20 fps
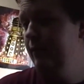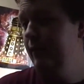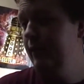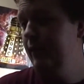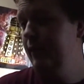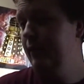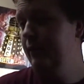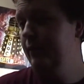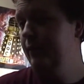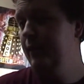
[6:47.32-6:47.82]

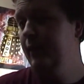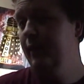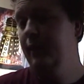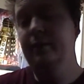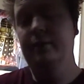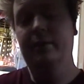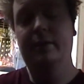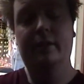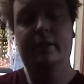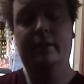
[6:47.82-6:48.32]
and
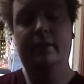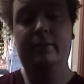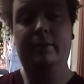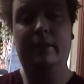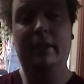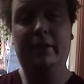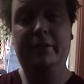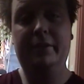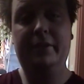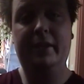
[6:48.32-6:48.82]
yeah,
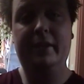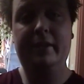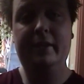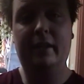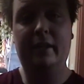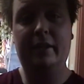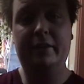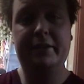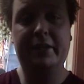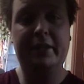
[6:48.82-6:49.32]
I'll
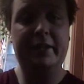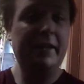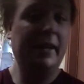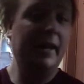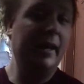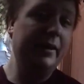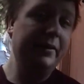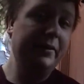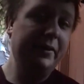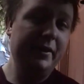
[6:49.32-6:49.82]
tell
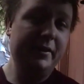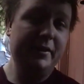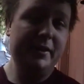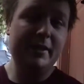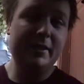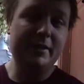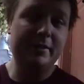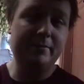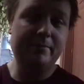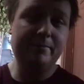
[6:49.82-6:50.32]
you how they
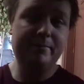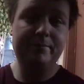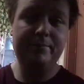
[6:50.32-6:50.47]
did.